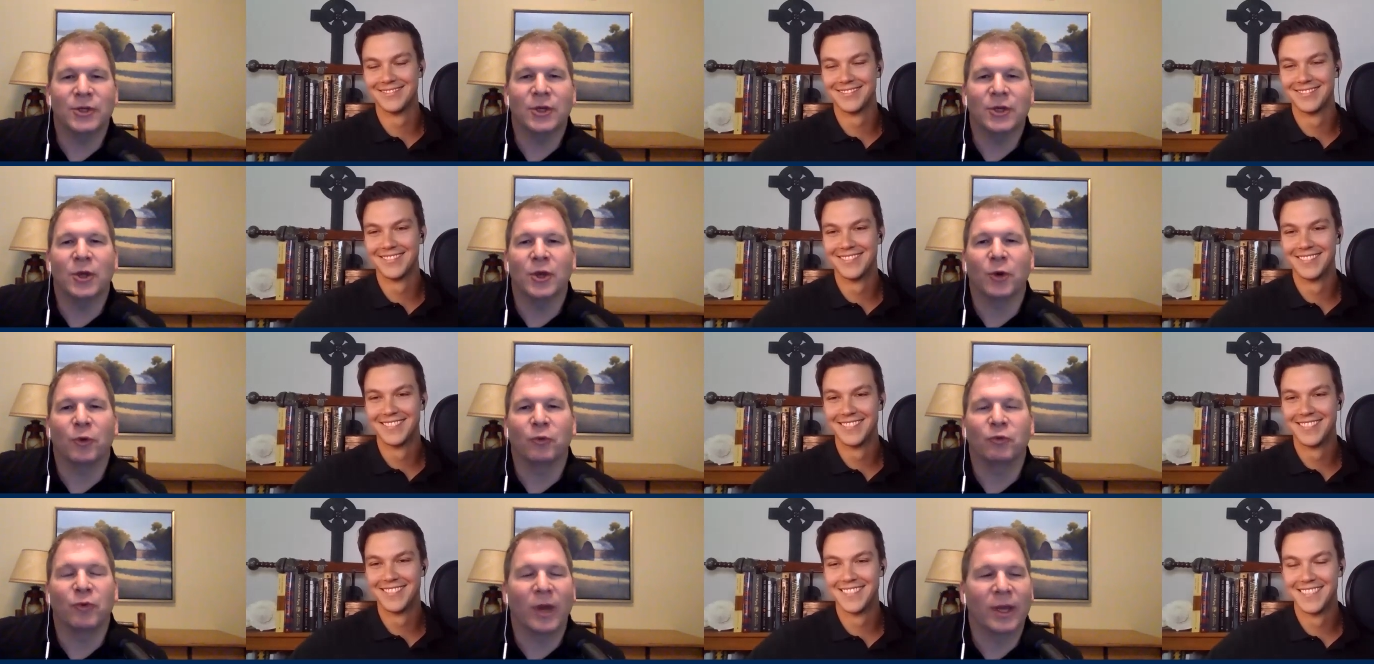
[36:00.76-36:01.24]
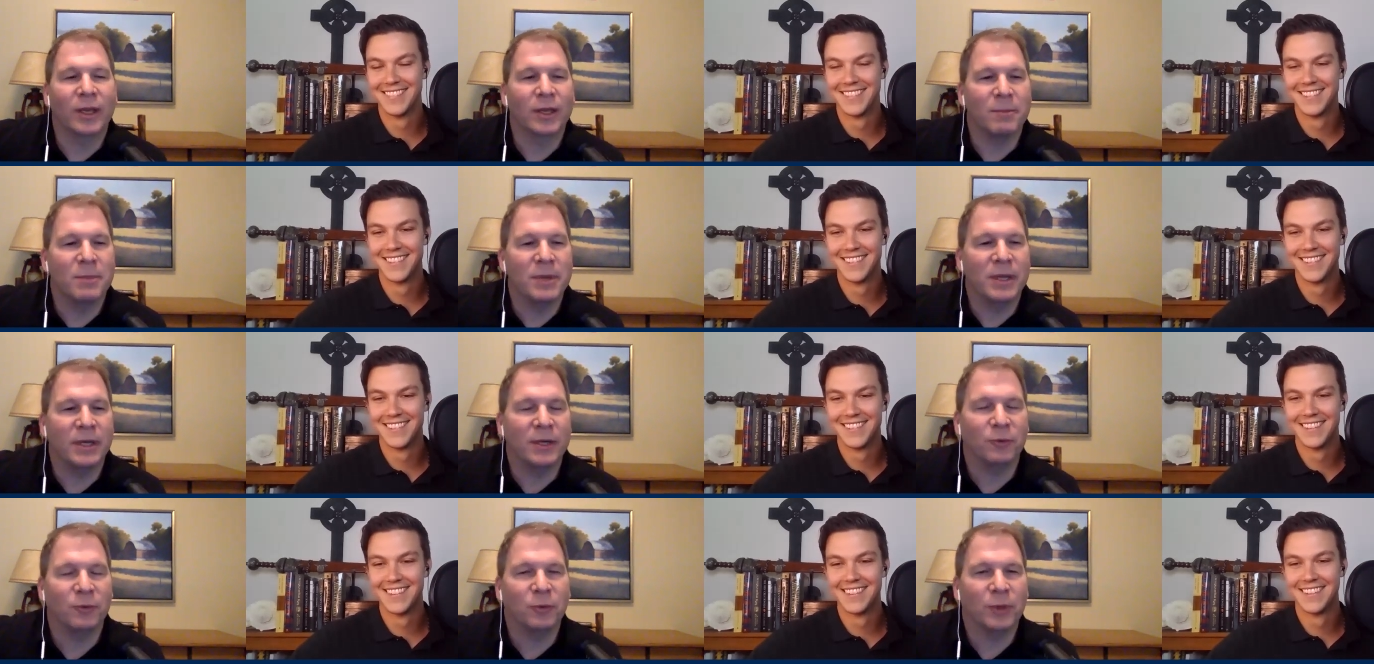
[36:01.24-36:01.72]
Speaker 1: going to
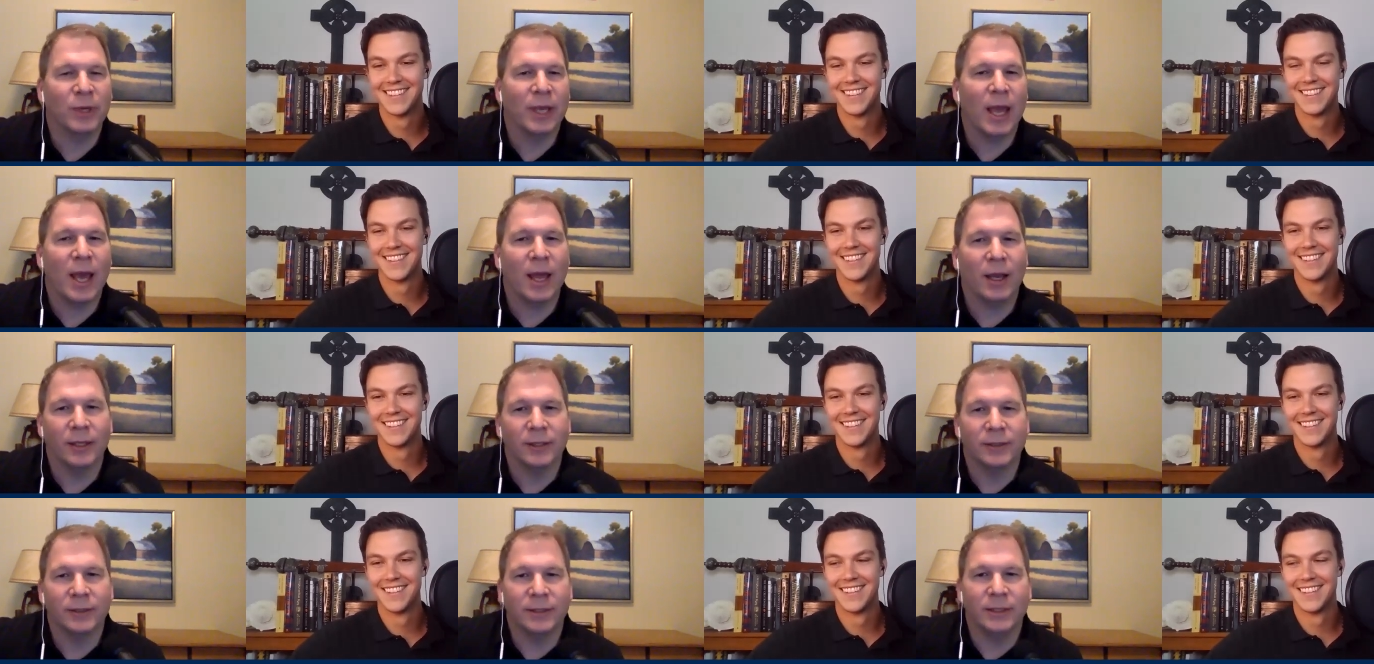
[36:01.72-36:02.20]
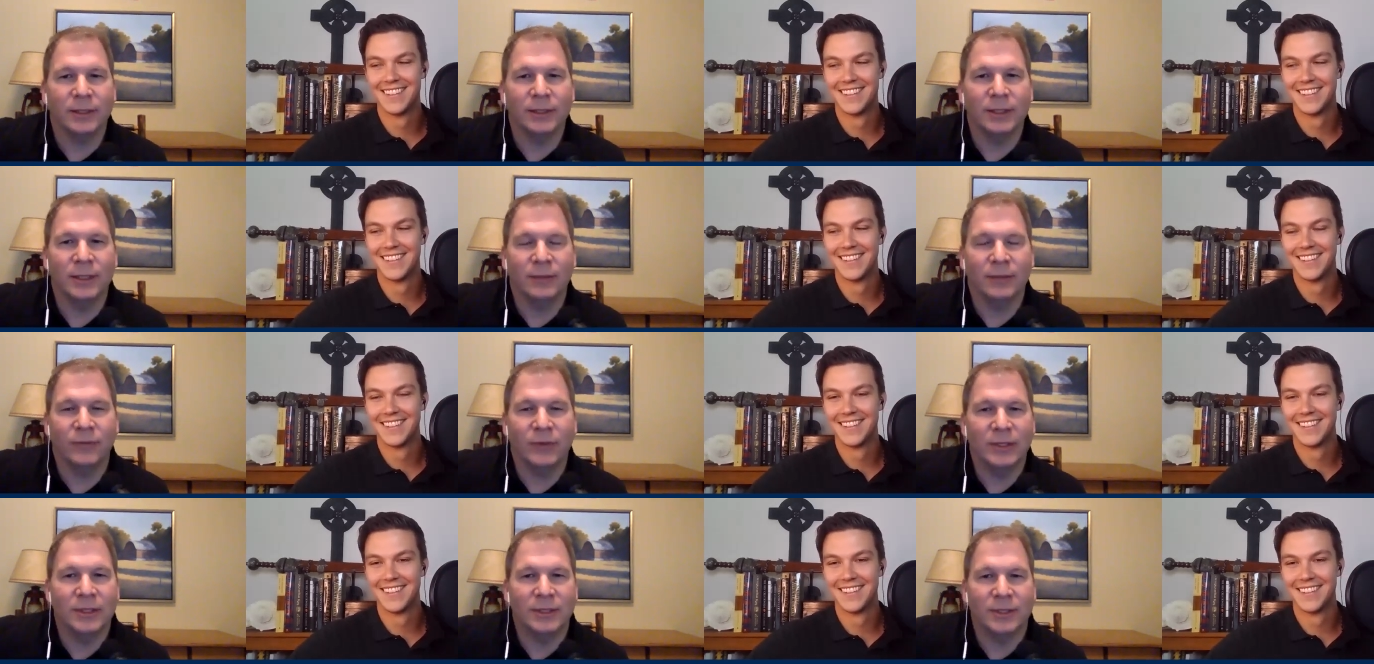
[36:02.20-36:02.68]
recommend a reality
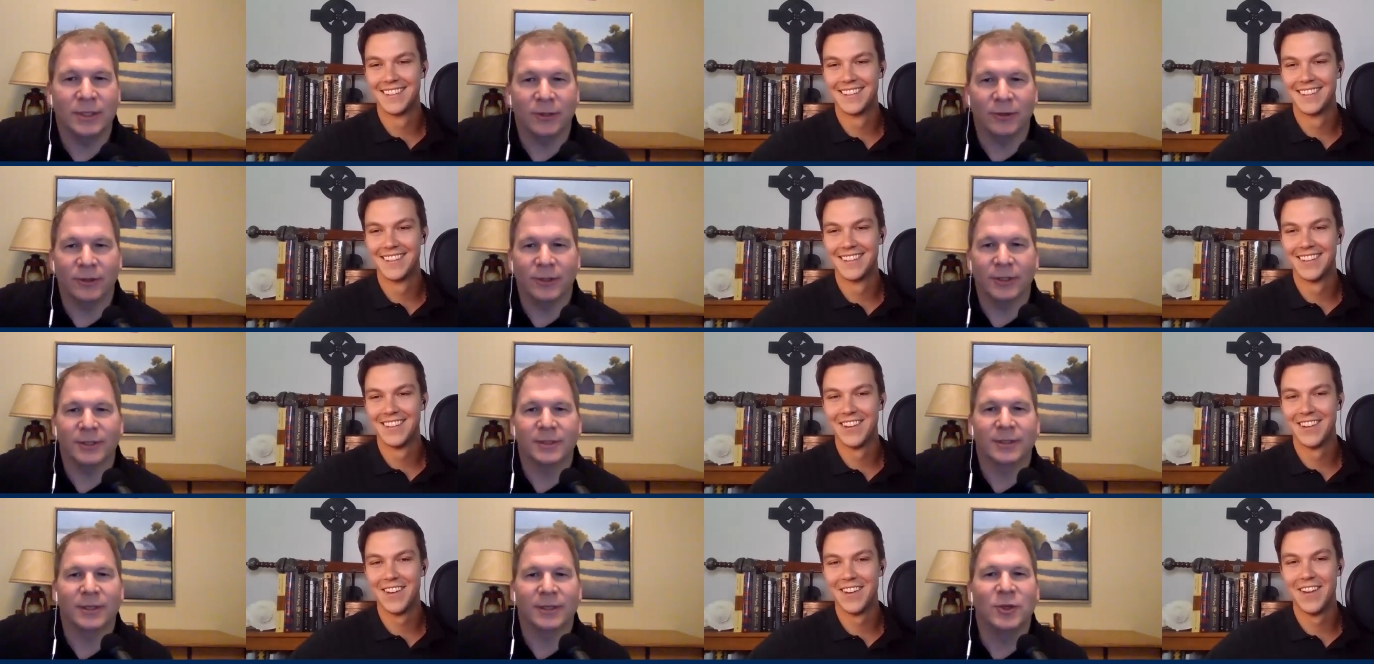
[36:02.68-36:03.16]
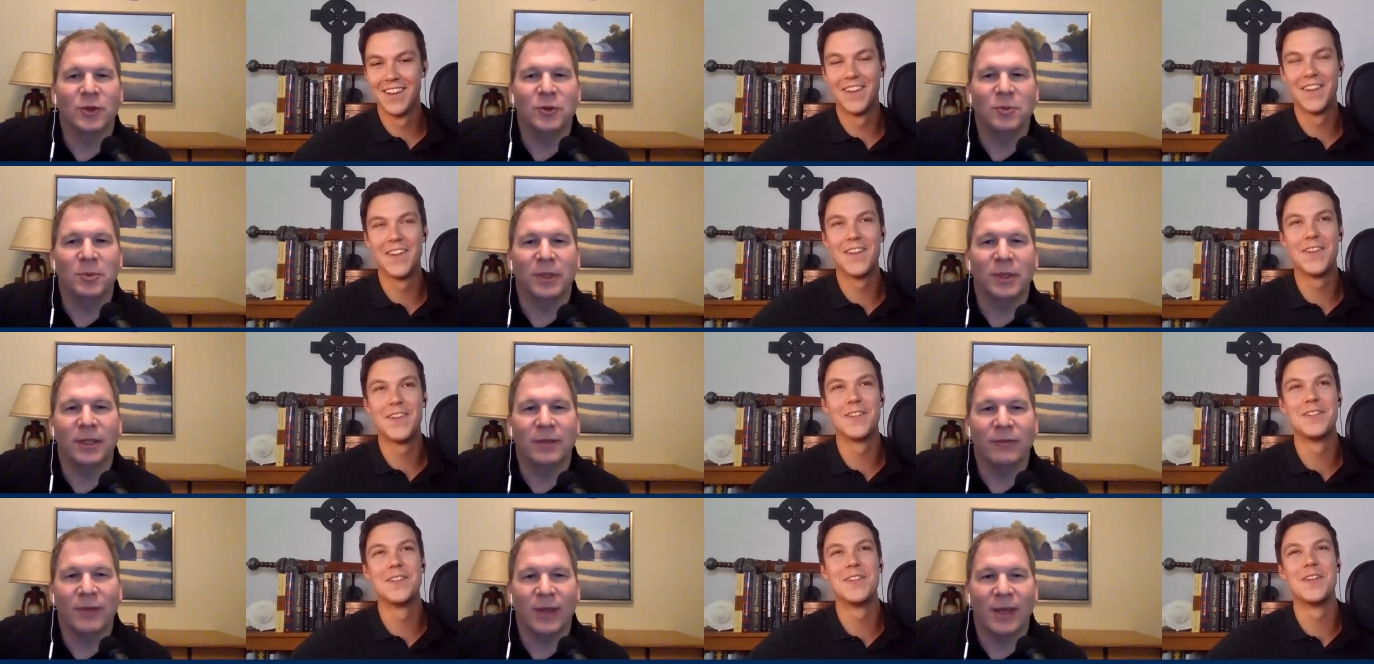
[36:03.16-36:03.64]
tv series can you
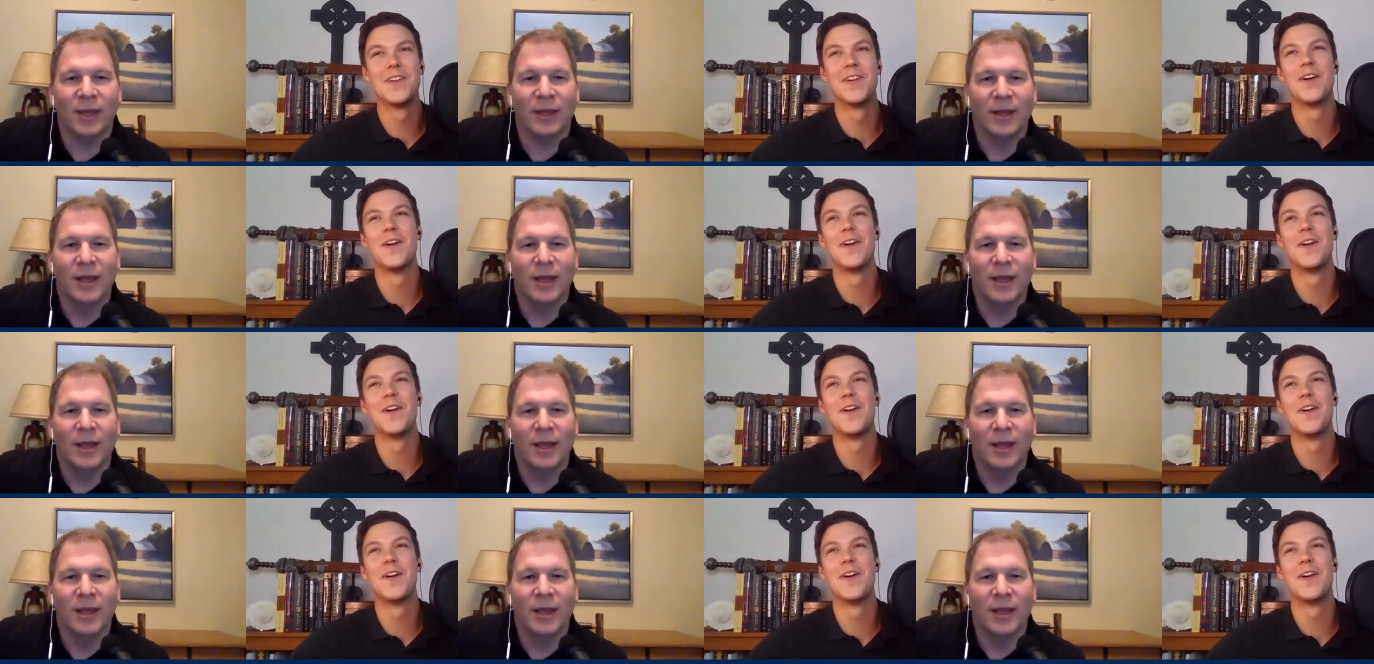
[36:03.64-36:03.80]
believe that